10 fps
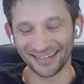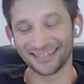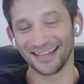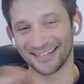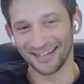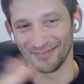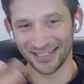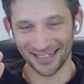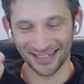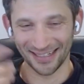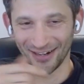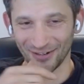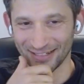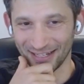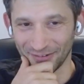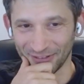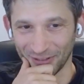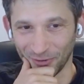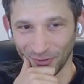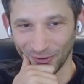Like that's basically the other side
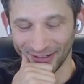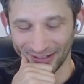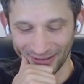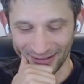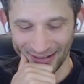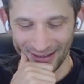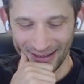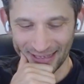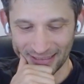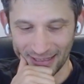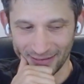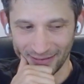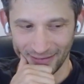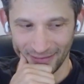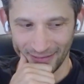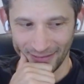of the coin is that